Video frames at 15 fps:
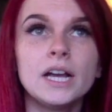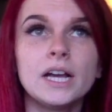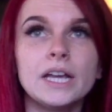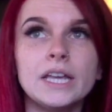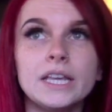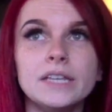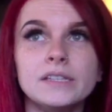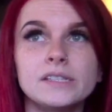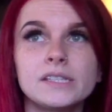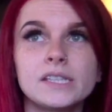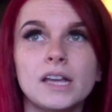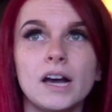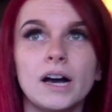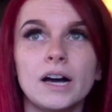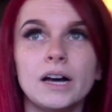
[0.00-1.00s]
is
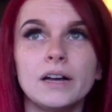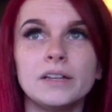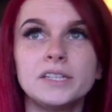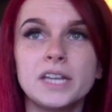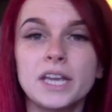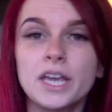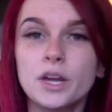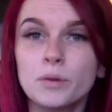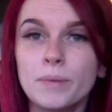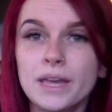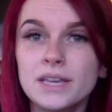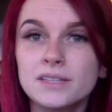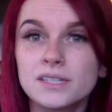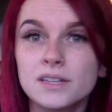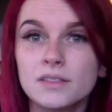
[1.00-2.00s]
daycare
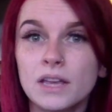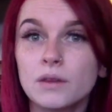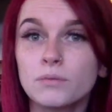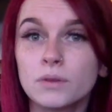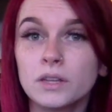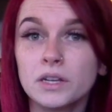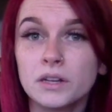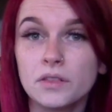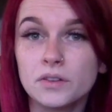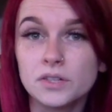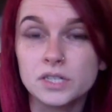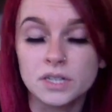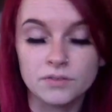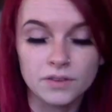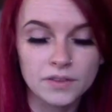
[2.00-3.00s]
based, they really know their
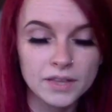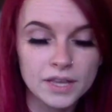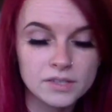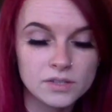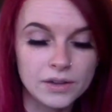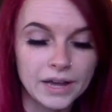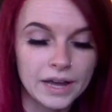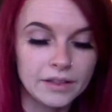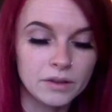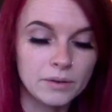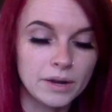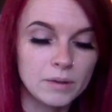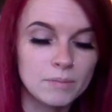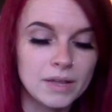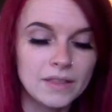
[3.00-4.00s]
stuff on that, so I highly
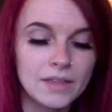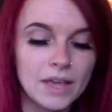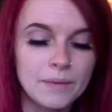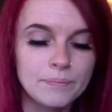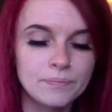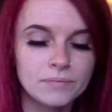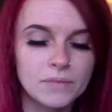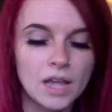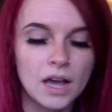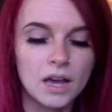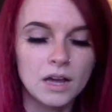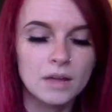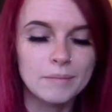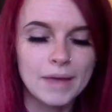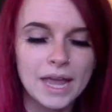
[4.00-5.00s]
recommend
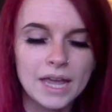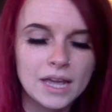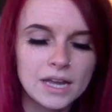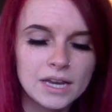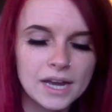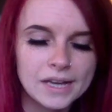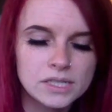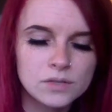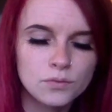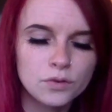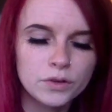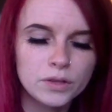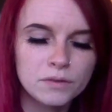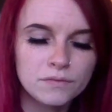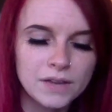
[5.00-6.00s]
them. And as
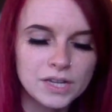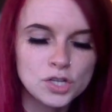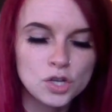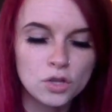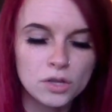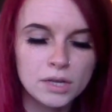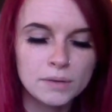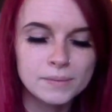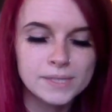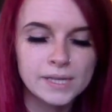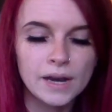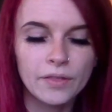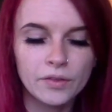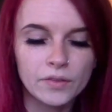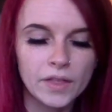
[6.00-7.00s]
for the facial, it was
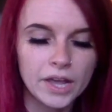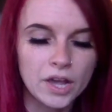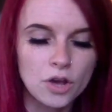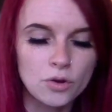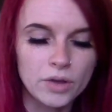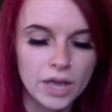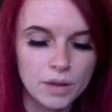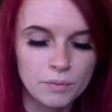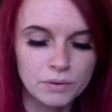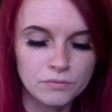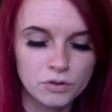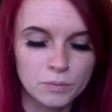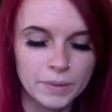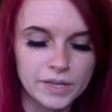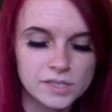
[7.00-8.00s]
another like okay one
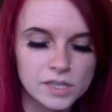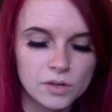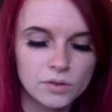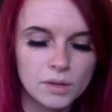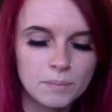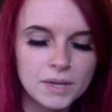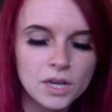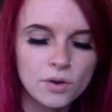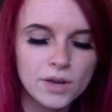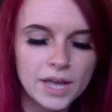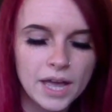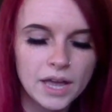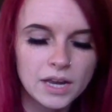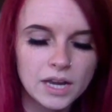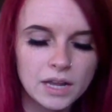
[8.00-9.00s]
for me. So let me go
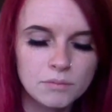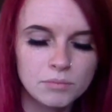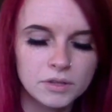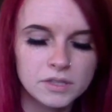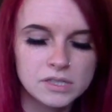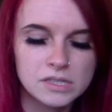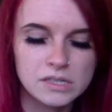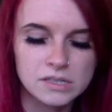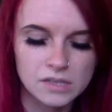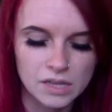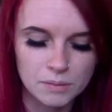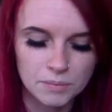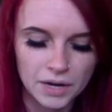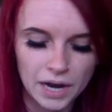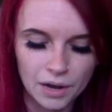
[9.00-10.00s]
ahead and put this
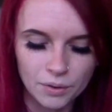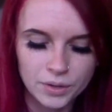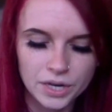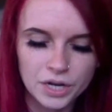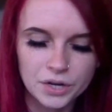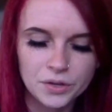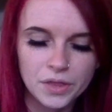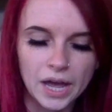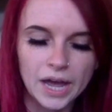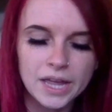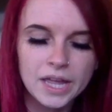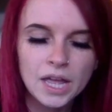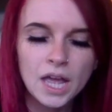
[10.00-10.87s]
disclaimer out here that